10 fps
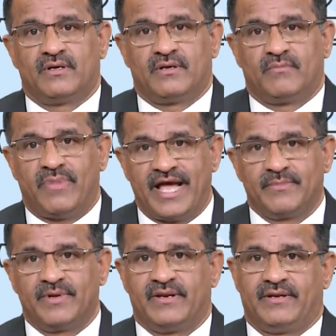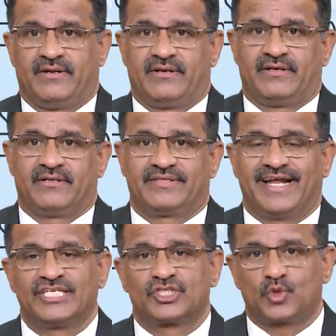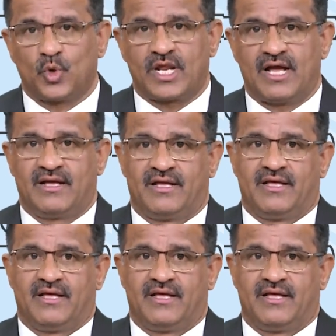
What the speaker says: Bible, that is Torah,